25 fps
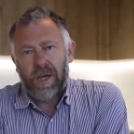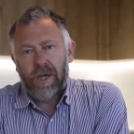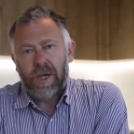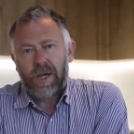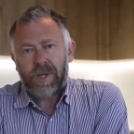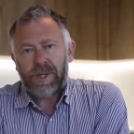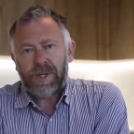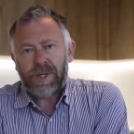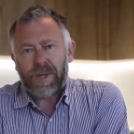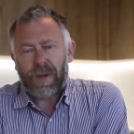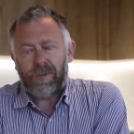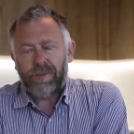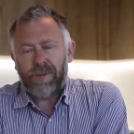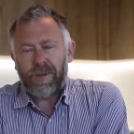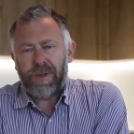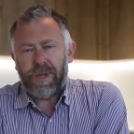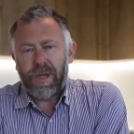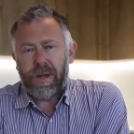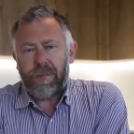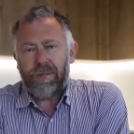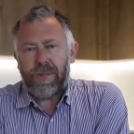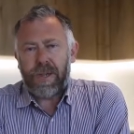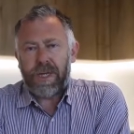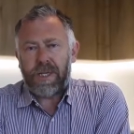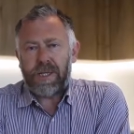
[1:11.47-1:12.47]
something
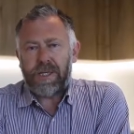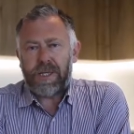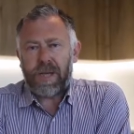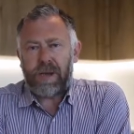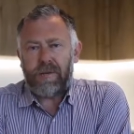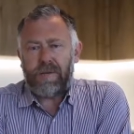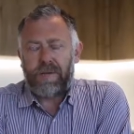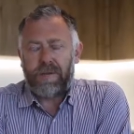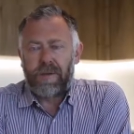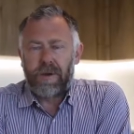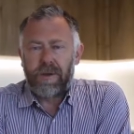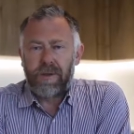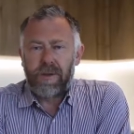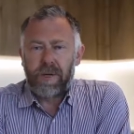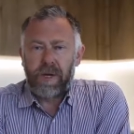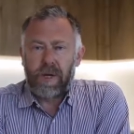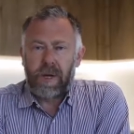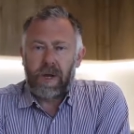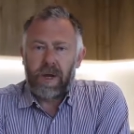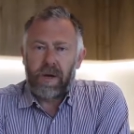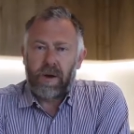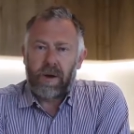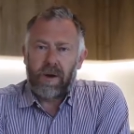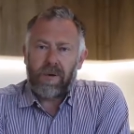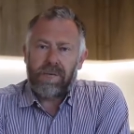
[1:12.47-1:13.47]
a bit different that
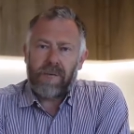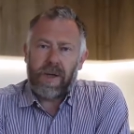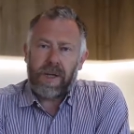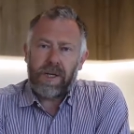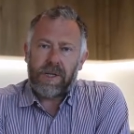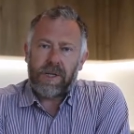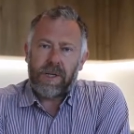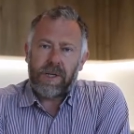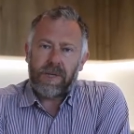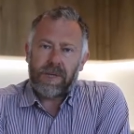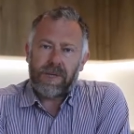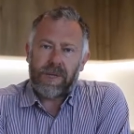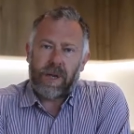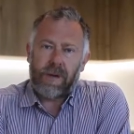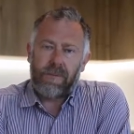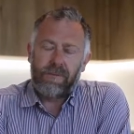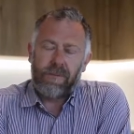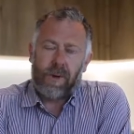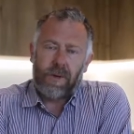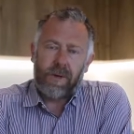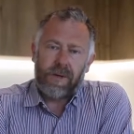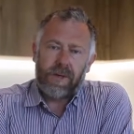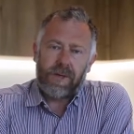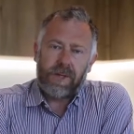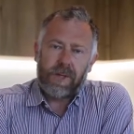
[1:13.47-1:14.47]
a lot of agents don't
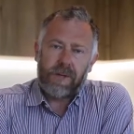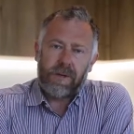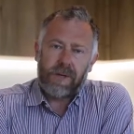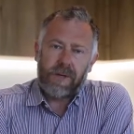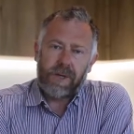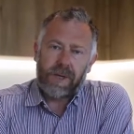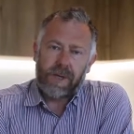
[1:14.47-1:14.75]
bother doing.